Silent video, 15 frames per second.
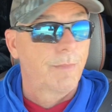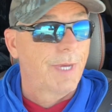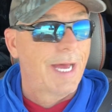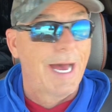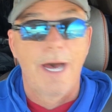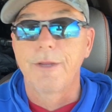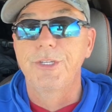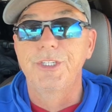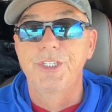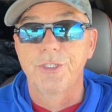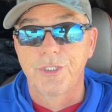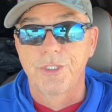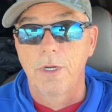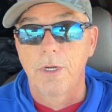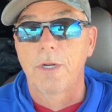How does your
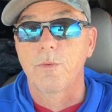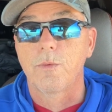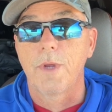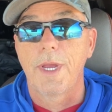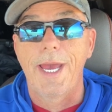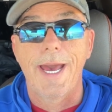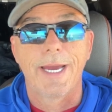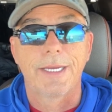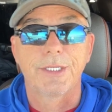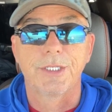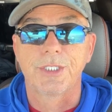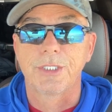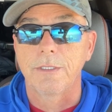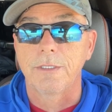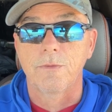truck react to
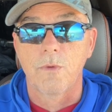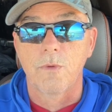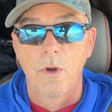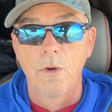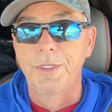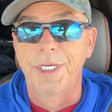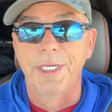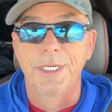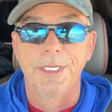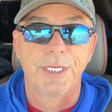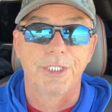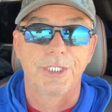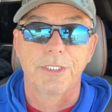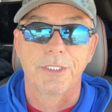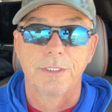certain road
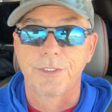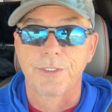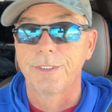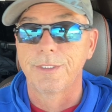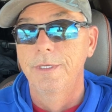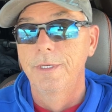conditions?